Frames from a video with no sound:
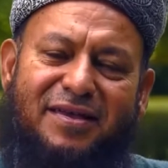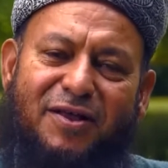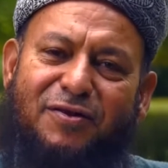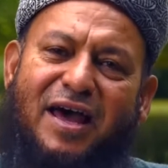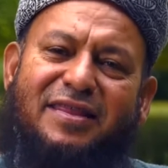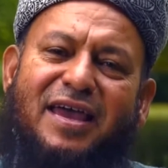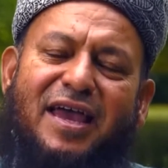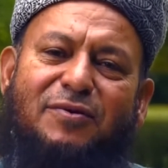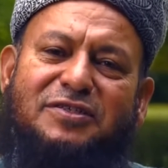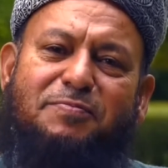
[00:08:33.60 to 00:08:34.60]
And on the other
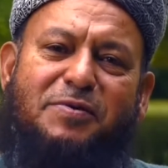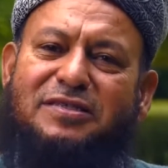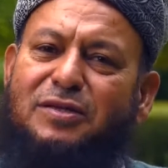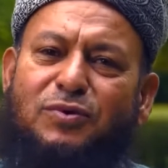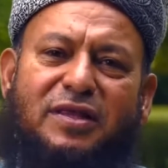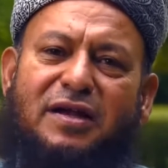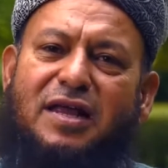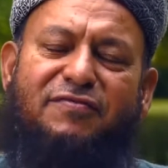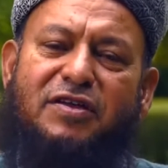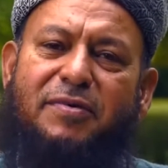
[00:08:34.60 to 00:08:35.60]
hand was a person who didn't
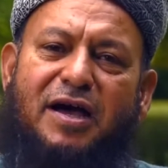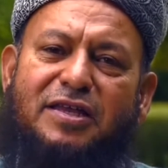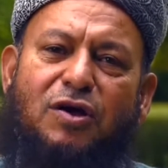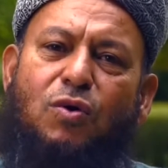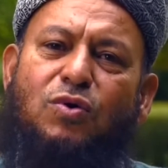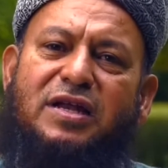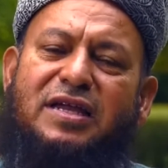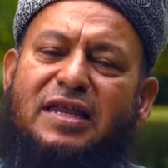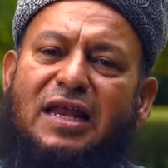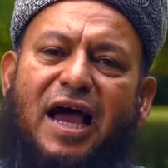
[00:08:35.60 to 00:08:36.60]
have iman, he
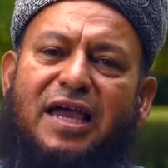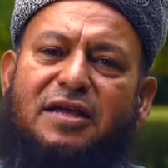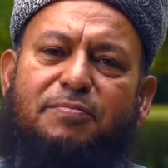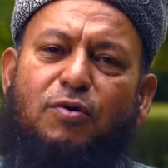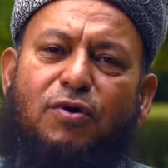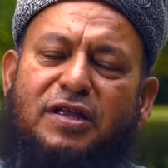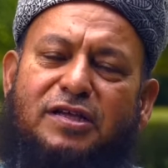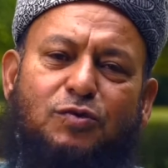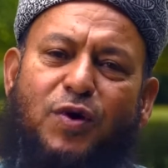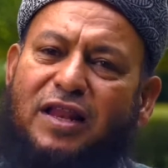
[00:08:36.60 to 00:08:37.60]
only relied upon
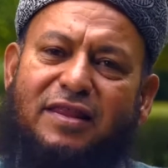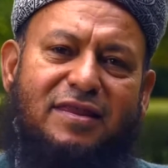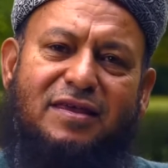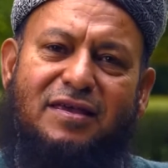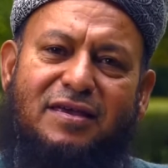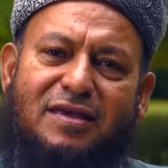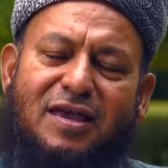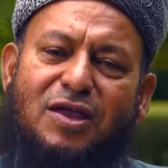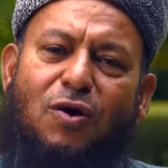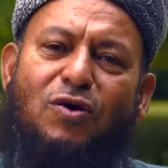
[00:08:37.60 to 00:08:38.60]
his wealth.
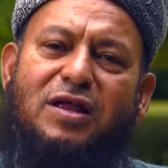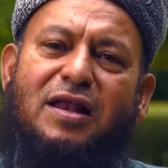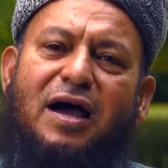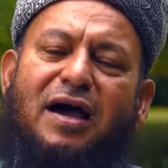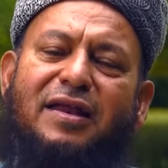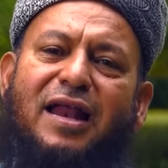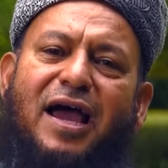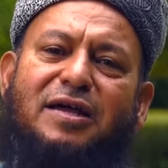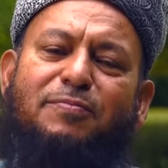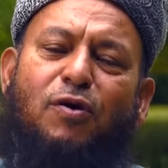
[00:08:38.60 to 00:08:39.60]
He only
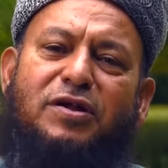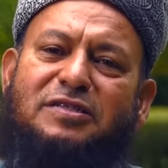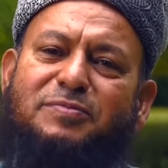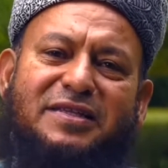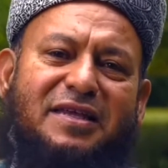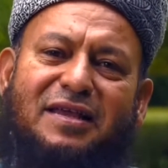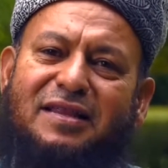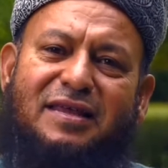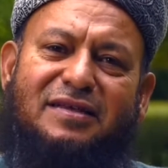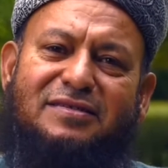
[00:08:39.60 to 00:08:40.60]
relied upon his material
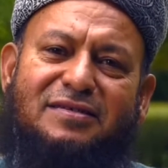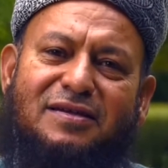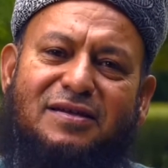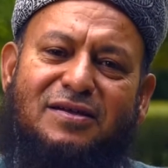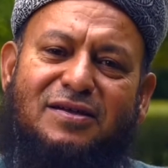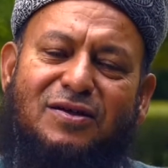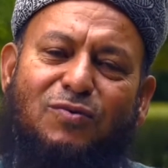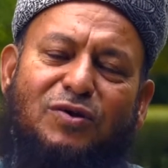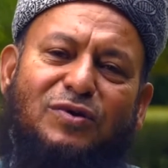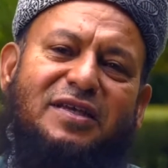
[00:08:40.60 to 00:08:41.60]
things.
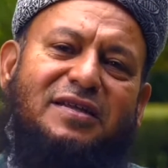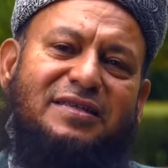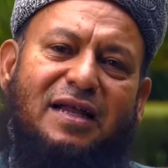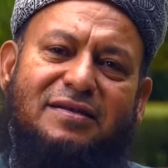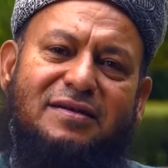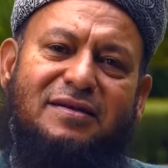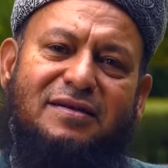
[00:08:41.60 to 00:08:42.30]
What was the result?